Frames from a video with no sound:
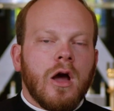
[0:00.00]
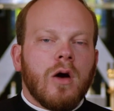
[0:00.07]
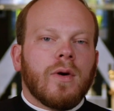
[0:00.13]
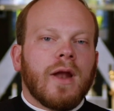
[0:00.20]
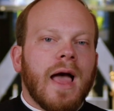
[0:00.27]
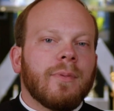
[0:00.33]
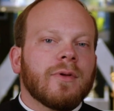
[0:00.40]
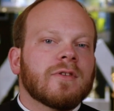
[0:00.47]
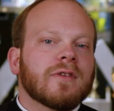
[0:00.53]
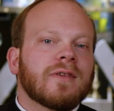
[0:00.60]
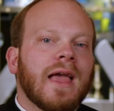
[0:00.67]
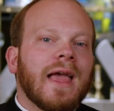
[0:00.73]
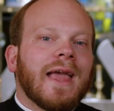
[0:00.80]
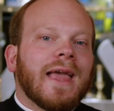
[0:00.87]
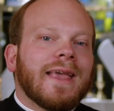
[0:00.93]
What happens is,
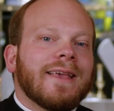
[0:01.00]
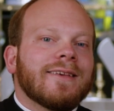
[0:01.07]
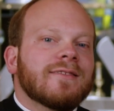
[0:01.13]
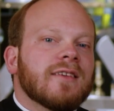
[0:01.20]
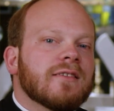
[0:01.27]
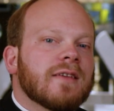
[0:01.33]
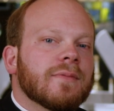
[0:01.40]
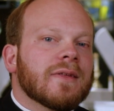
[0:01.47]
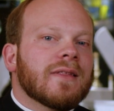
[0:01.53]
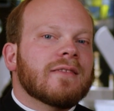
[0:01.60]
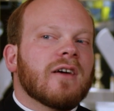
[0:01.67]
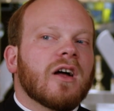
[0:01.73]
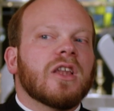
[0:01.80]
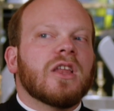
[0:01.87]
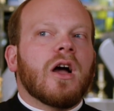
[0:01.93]
he says something that's
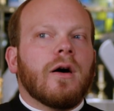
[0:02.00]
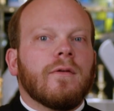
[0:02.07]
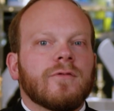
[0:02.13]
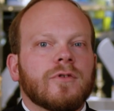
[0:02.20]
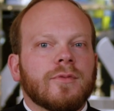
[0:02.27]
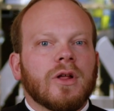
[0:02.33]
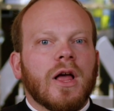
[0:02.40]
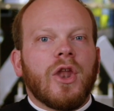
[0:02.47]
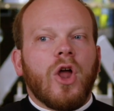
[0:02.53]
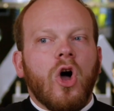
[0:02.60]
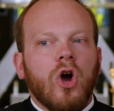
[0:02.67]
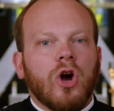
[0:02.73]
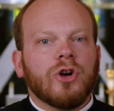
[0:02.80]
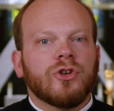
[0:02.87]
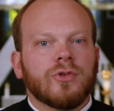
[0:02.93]
uncomfortable and
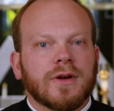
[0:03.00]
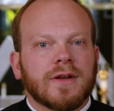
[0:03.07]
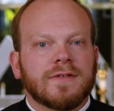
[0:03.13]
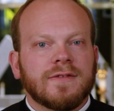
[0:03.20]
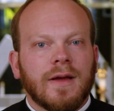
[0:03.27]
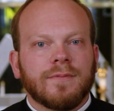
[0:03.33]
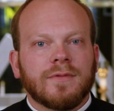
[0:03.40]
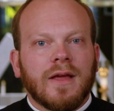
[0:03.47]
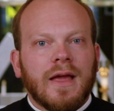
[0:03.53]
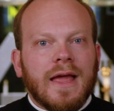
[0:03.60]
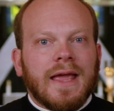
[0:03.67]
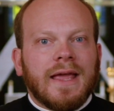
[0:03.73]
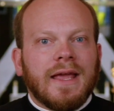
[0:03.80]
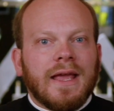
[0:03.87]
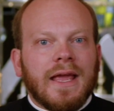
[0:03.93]
hard to accept.
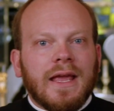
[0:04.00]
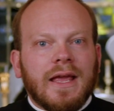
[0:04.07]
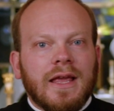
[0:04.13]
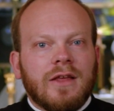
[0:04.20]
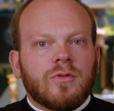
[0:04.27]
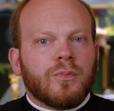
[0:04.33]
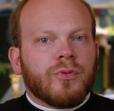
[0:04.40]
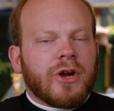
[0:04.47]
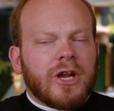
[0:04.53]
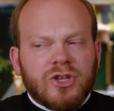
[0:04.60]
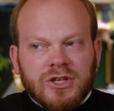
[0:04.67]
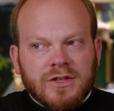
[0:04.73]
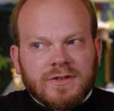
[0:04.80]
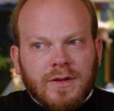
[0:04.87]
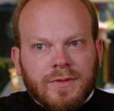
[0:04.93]
He's
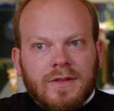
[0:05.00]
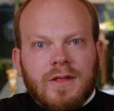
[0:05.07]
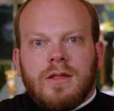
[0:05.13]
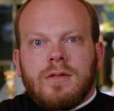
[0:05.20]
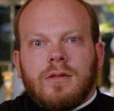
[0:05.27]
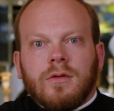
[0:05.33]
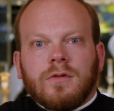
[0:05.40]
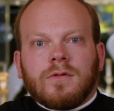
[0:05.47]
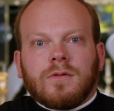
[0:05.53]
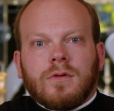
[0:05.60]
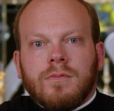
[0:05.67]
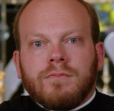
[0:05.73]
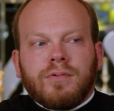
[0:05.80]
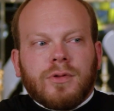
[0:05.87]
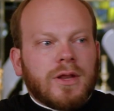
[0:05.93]
preaching something that's
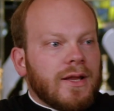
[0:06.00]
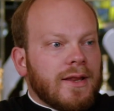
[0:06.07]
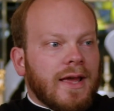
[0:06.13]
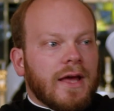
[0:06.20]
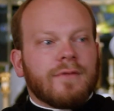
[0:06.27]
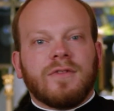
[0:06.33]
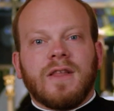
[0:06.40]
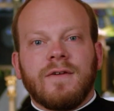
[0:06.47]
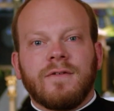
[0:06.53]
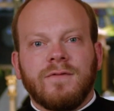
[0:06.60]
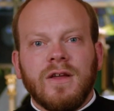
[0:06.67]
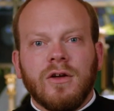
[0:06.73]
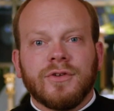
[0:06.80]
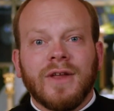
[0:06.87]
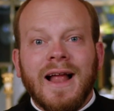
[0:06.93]
completely out of left
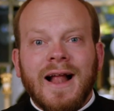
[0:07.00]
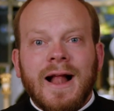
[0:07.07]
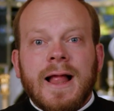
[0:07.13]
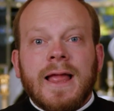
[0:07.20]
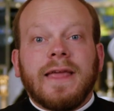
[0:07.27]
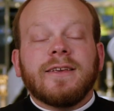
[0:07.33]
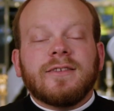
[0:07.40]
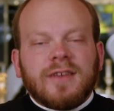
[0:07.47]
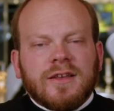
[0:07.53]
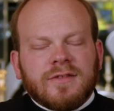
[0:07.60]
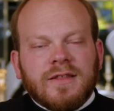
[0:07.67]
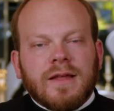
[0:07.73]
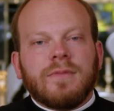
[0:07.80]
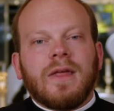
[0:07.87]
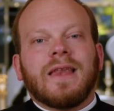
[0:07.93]
field. He says
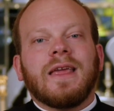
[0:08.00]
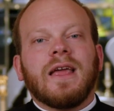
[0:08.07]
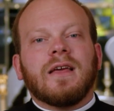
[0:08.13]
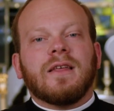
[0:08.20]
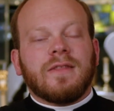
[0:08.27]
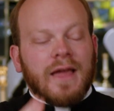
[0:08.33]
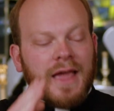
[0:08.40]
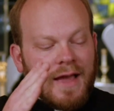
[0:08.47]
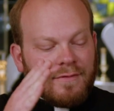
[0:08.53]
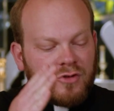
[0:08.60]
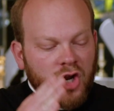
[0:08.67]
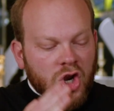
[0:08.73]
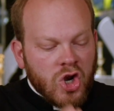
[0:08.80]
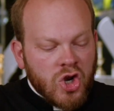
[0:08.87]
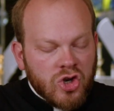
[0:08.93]
then that they have
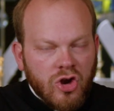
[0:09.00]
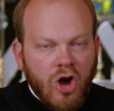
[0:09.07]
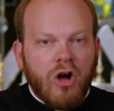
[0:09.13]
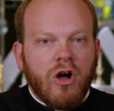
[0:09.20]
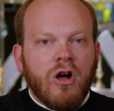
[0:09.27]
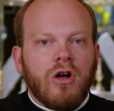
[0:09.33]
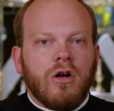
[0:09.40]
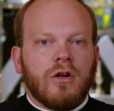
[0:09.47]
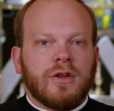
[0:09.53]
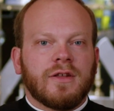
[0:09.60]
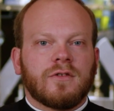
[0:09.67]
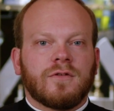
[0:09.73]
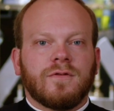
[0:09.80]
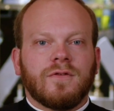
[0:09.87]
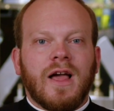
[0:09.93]
to gnaw on
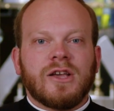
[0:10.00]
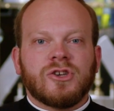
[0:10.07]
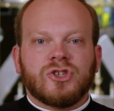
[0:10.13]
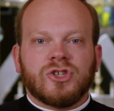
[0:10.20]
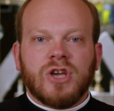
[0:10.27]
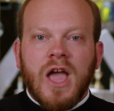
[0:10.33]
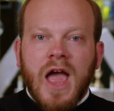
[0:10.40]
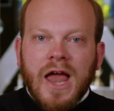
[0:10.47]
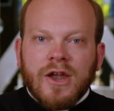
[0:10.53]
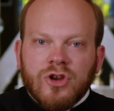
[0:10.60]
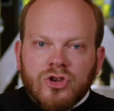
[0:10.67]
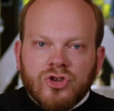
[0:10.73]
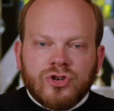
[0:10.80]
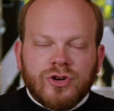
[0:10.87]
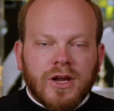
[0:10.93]
his flesh and
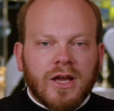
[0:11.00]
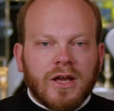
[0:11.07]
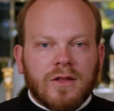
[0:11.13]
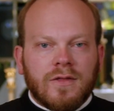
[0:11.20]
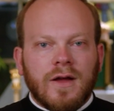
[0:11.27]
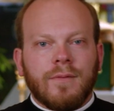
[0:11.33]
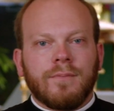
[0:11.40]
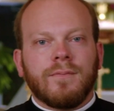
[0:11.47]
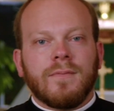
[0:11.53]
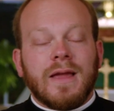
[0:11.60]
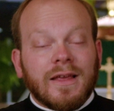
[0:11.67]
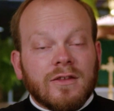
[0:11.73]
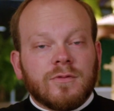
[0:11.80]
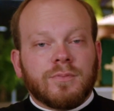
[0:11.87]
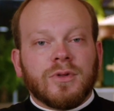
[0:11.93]
drink
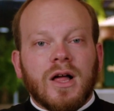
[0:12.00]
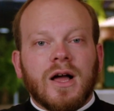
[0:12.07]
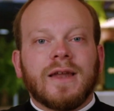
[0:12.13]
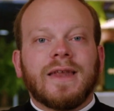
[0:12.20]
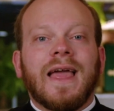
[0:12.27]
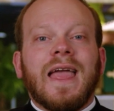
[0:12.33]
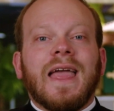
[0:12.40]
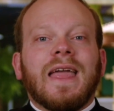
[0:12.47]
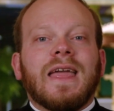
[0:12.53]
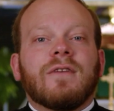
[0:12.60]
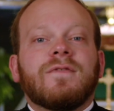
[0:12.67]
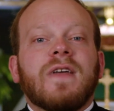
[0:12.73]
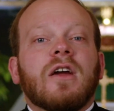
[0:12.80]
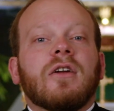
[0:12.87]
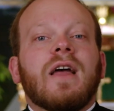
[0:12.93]
his blood if
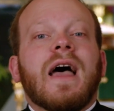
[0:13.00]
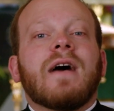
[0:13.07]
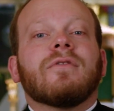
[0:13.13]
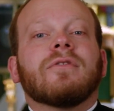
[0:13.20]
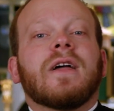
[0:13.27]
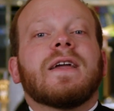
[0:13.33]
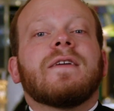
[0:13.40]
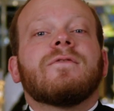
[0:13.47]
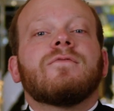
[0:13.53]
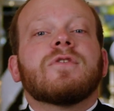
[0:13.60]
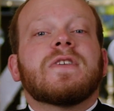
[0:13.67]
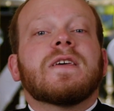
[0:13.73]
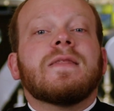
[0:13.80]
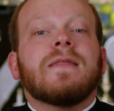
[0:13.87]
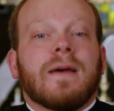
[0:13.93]
they are to have life
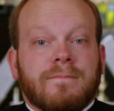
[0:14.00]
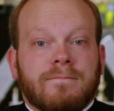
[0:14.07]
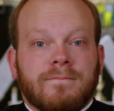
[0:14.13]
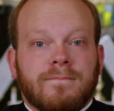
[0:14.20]
within them.